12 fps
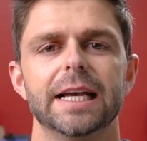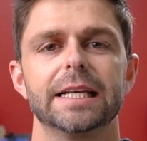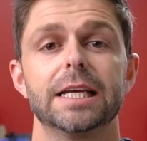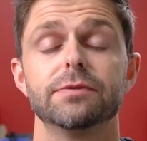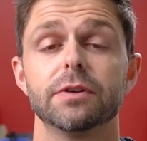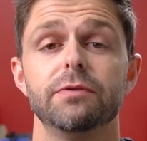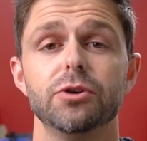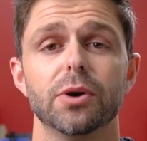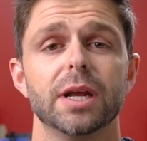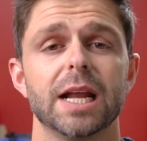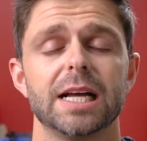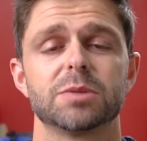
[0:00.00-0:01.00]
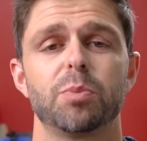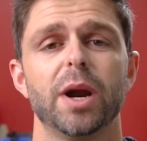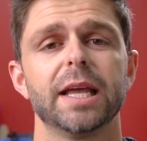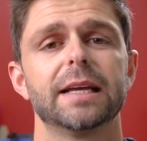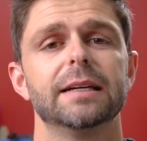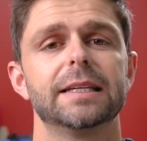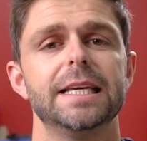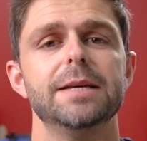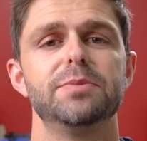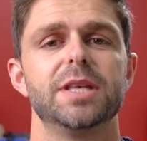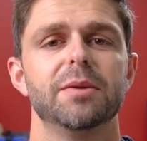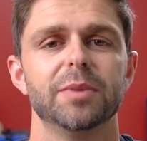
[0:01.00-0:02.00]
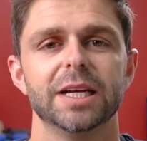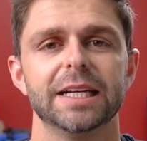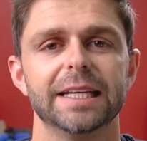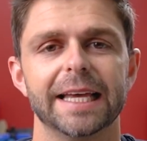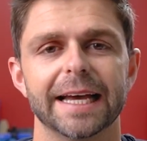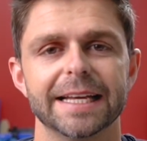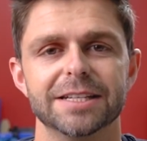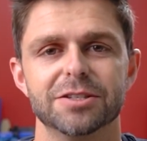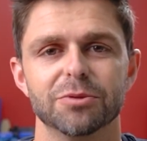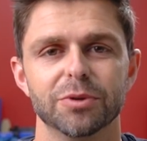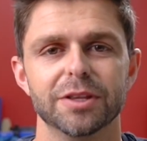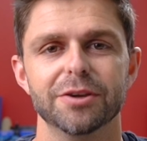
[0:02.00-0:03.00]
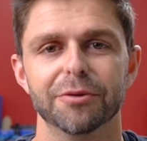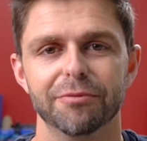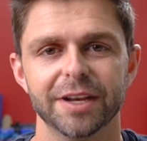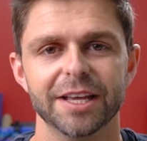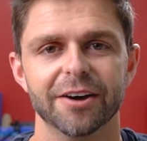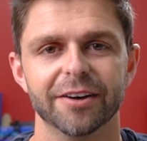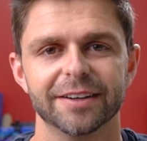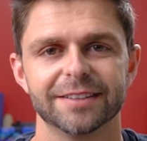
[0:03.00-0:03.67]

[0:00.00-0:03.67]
It gives a viewer a nice break and it keeps them engaged with your video.